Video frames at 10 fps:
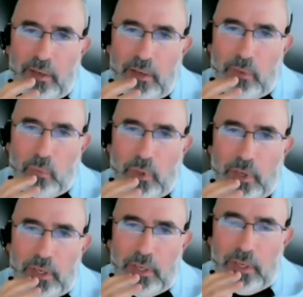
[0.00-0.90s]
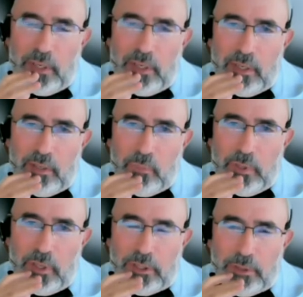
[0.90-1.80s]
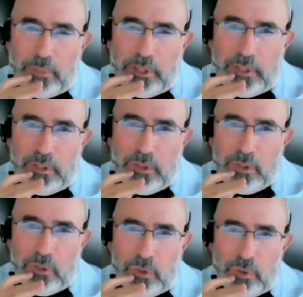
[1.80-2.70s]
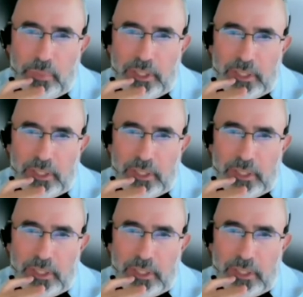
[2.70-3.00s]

what we ultimately do, but